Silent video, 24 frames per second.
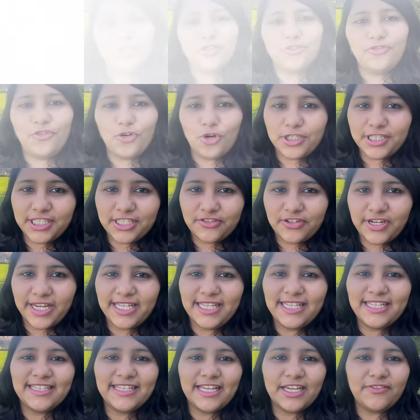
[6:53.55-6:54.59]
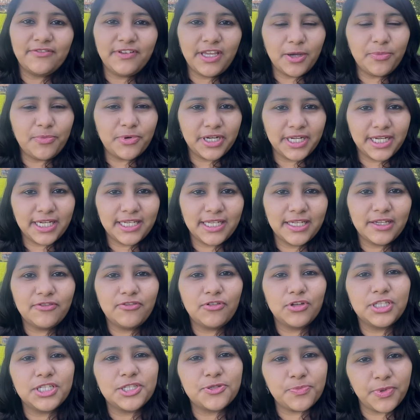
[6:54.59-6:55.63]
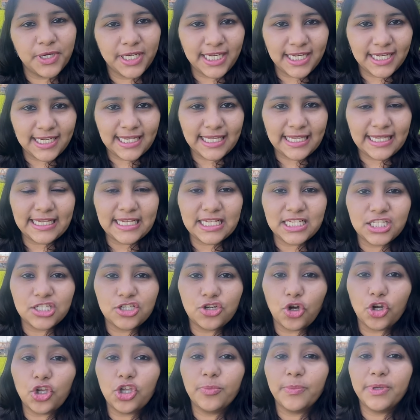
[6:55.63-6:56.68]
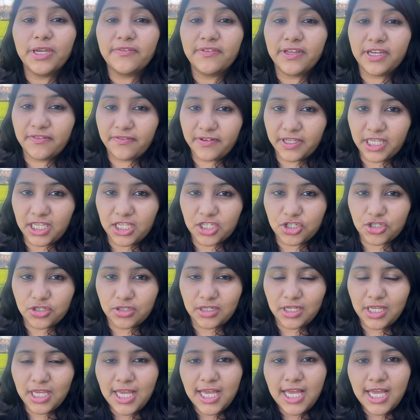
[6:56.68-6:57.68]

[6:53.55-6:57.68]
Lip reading: The fourth trend that we are predicting for the spring intake is document verification.